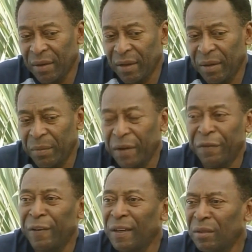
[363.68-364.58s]
Uh, my
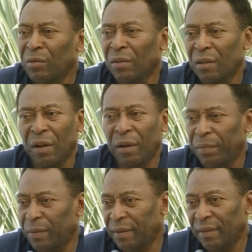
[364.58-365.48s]
first World Cup,
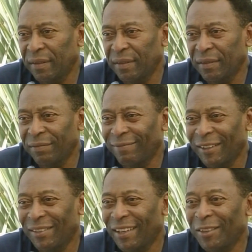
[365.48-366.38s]
uh,
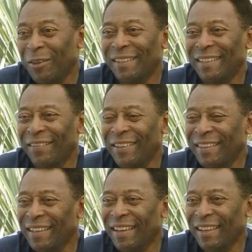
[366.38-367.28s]
uh, I was
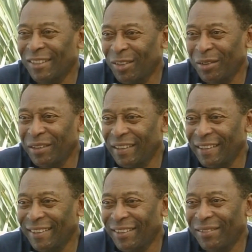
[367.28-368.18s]
17 years old,
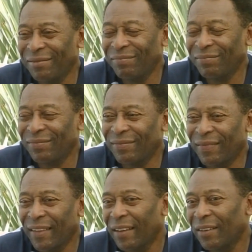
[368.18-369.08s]
you know,
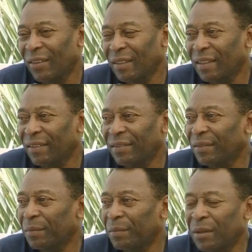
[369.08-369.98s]
was a
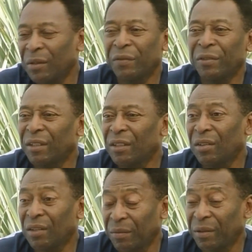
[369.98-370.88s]
beautiful
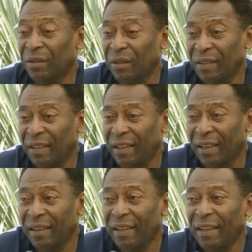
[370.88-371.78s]
history because
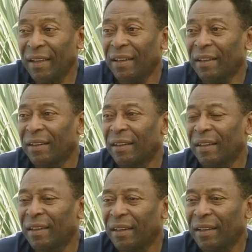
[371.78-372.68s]
uh,
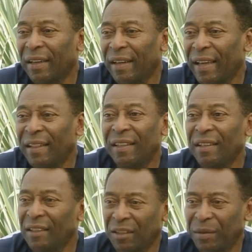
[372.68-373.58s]
uh,
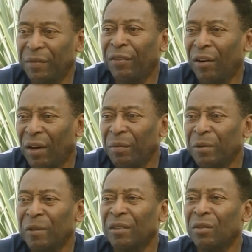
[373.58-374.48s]
years before,
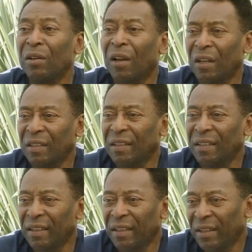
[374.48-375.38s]
Brazil lost
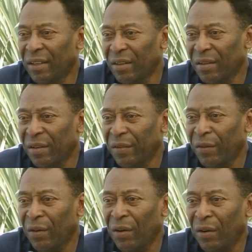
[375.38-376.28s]

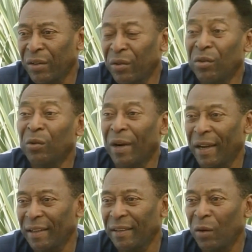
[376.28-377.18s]
for Uruguay,
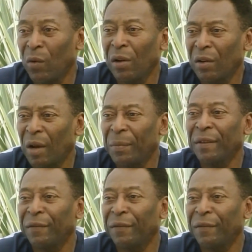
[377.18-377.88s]
the World Cup in the